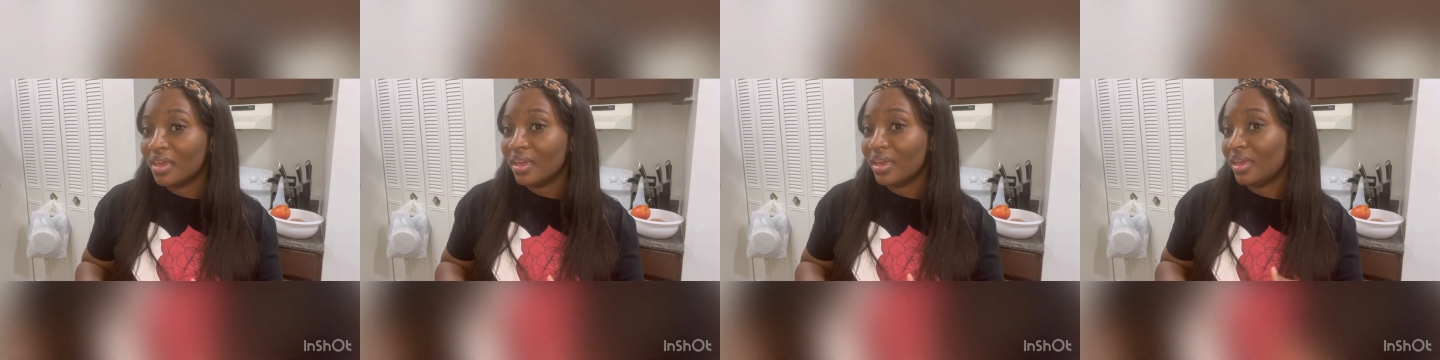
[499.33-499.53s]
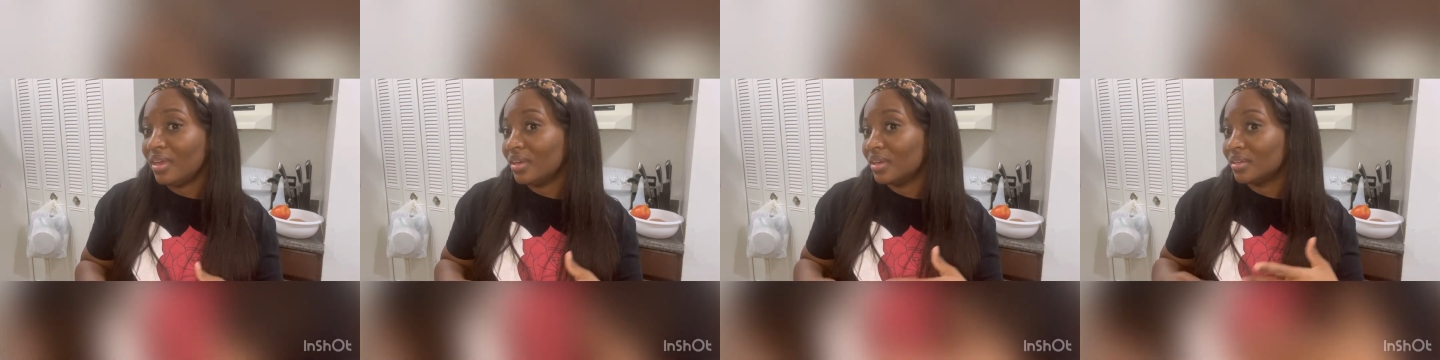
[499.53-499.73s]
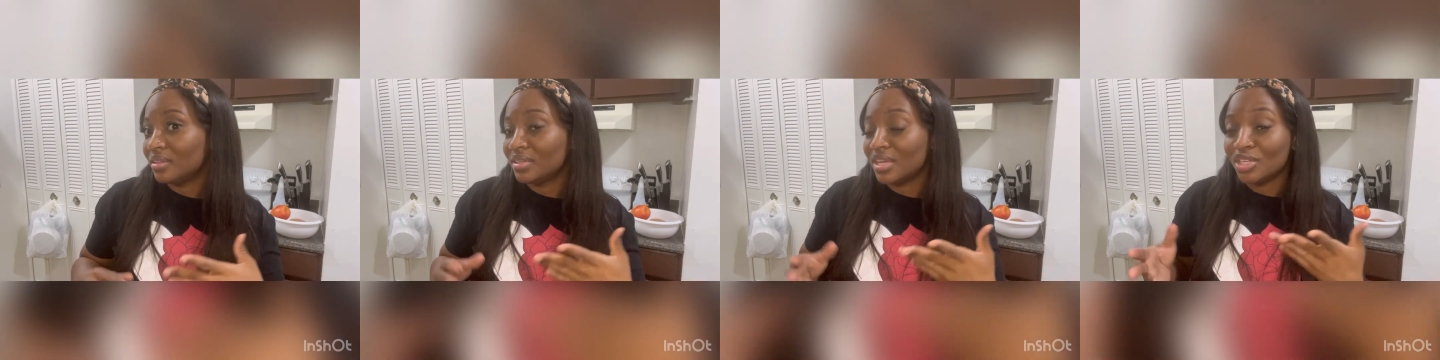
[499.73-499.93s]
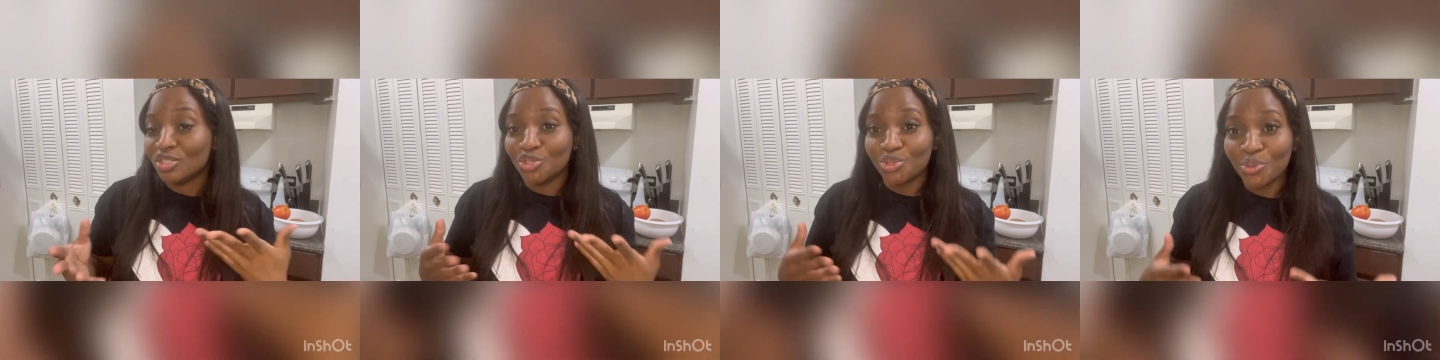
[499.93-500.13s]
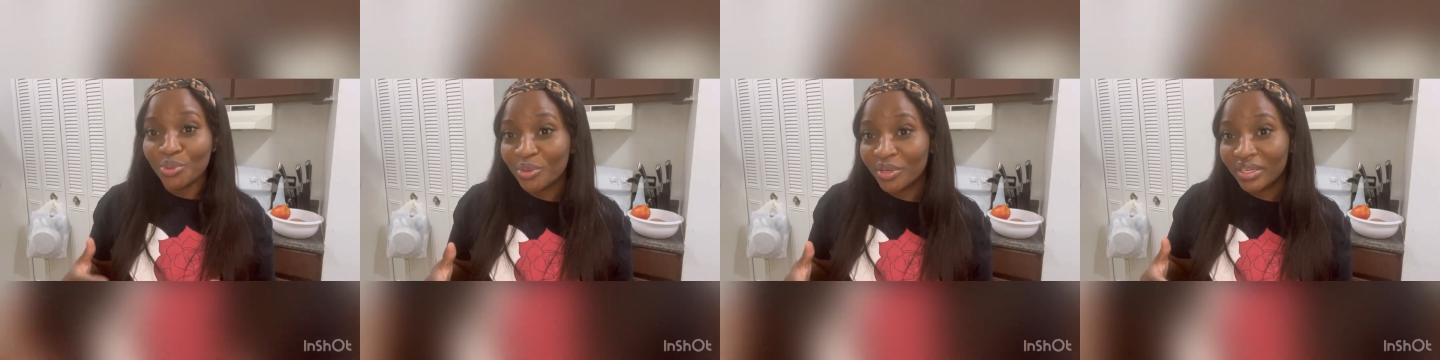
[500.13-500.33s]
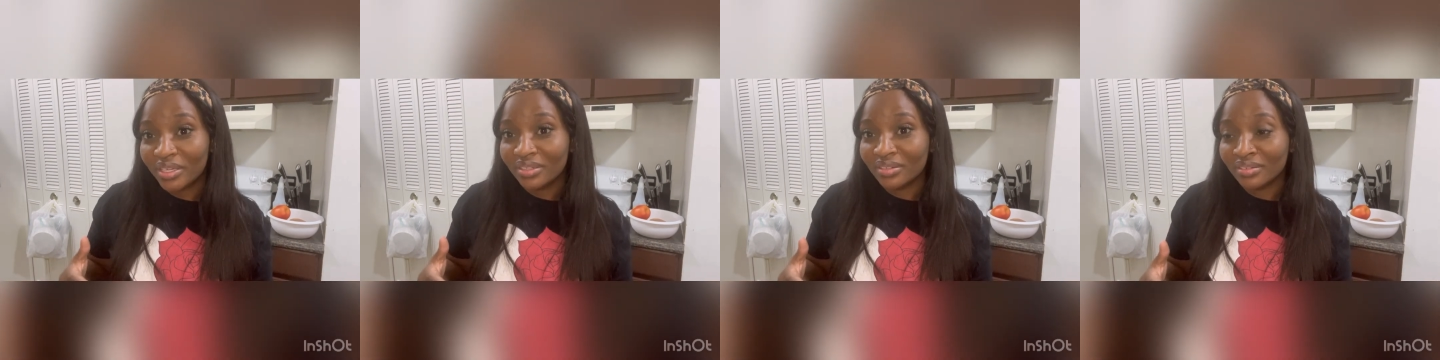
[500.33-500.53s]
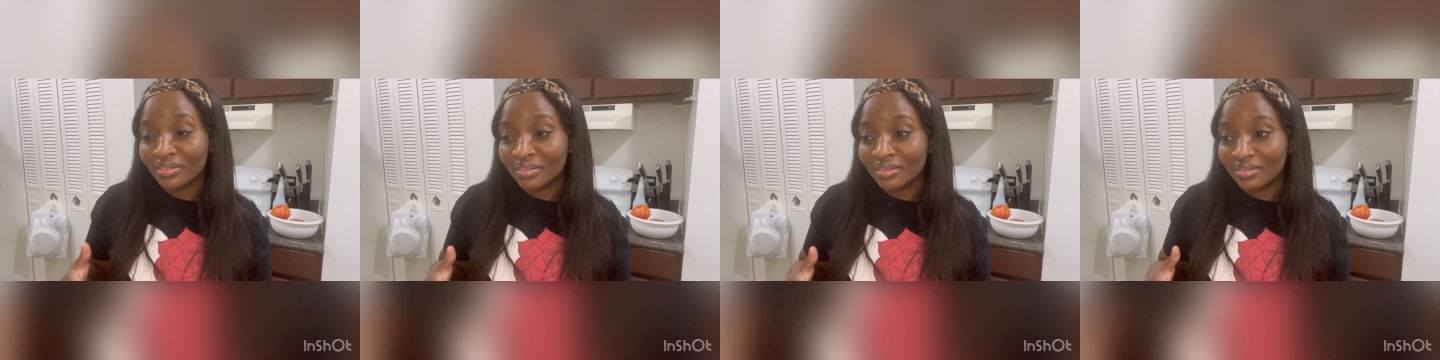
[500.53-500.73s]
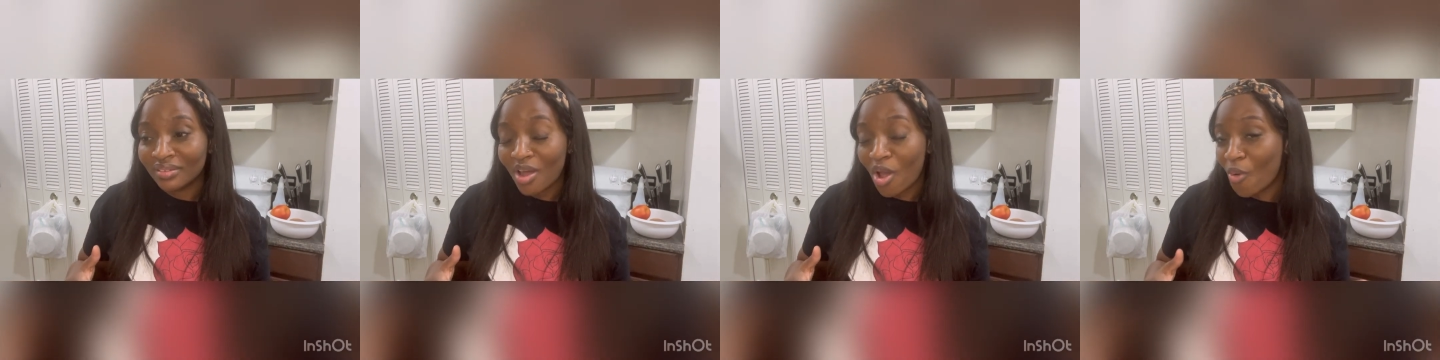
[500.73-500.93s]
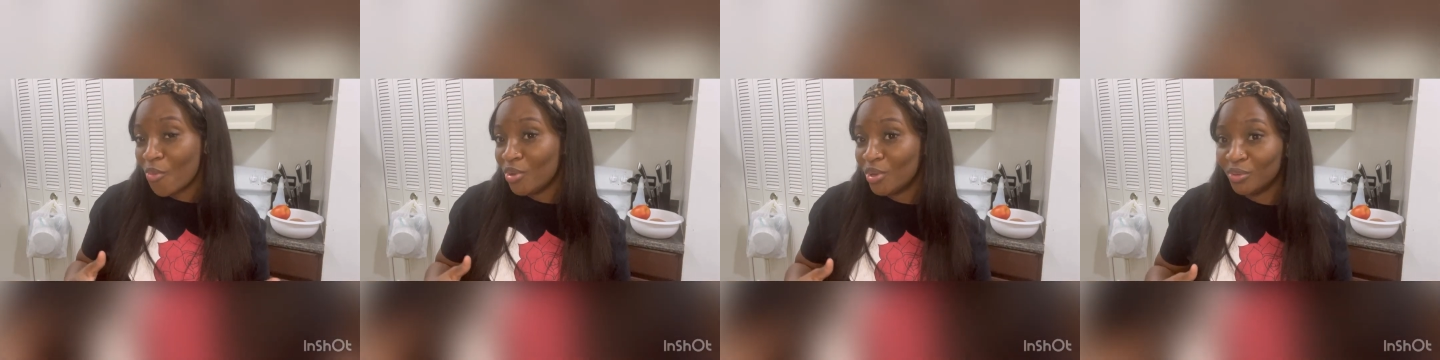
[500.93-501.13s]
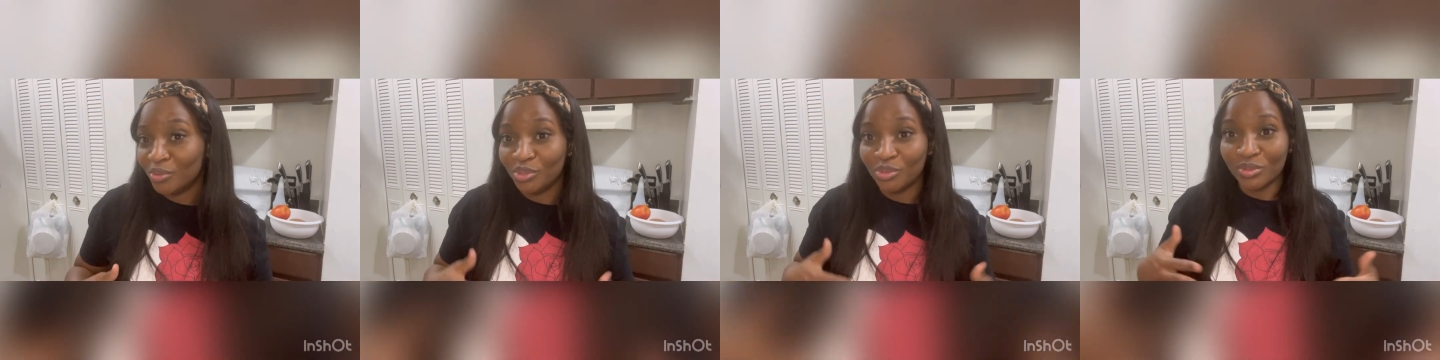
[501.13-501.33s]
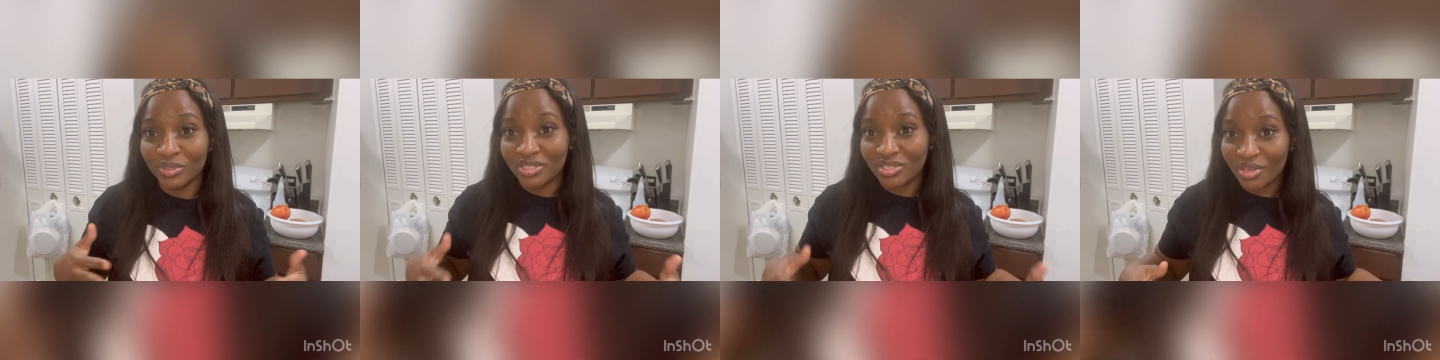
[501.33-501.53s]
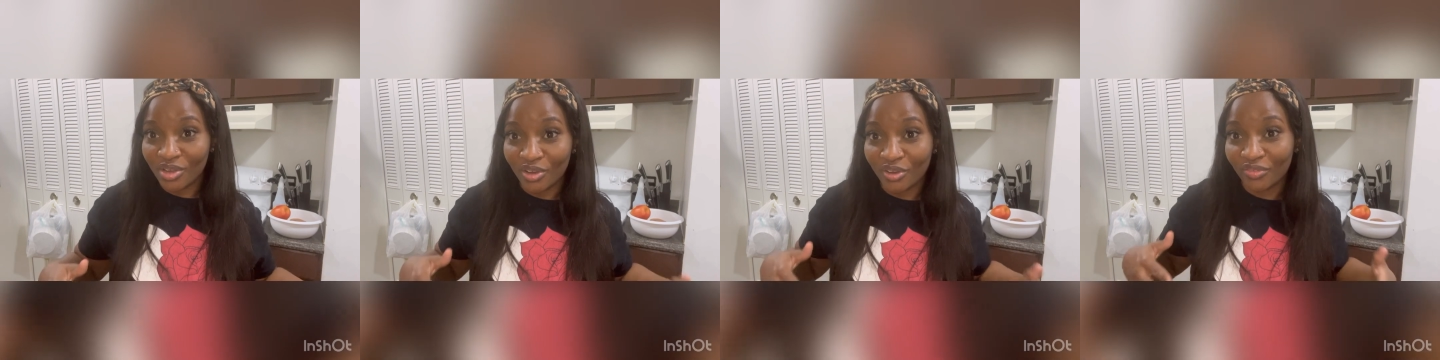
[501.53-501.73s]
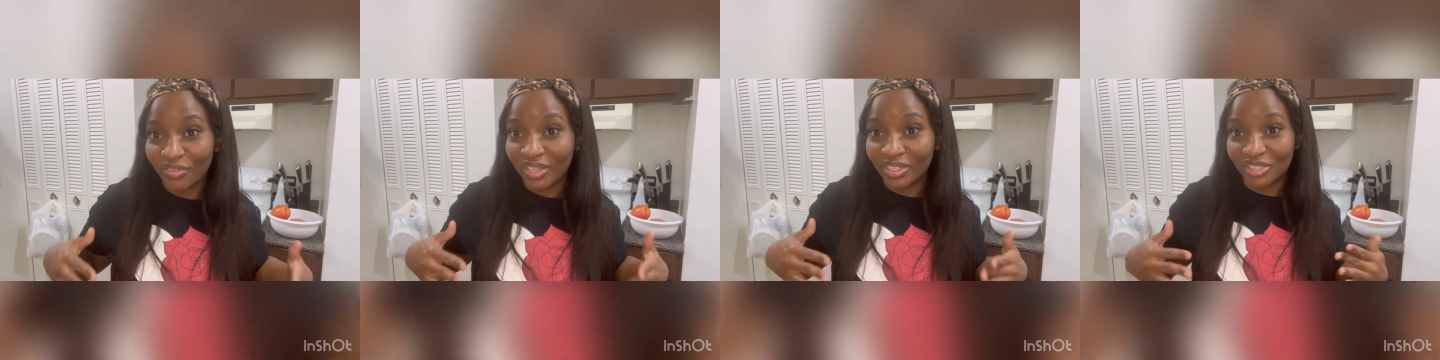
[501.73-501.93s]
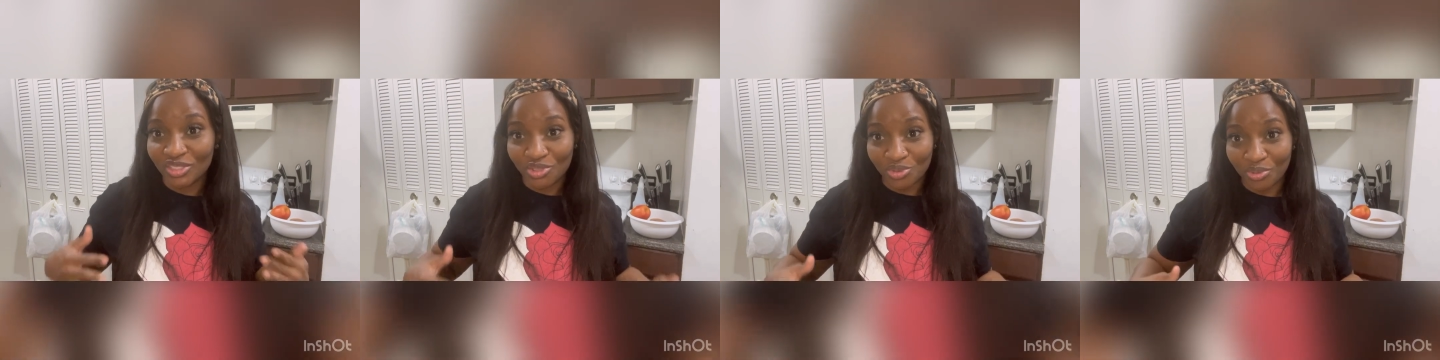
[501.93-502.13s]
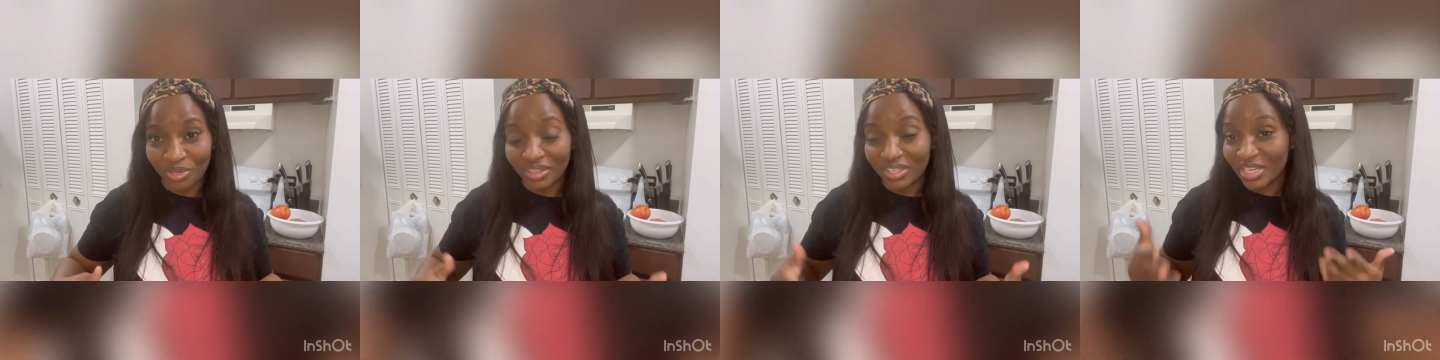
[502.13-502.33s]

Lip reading: and enjoy, all we're gonna do is serve and enjoy.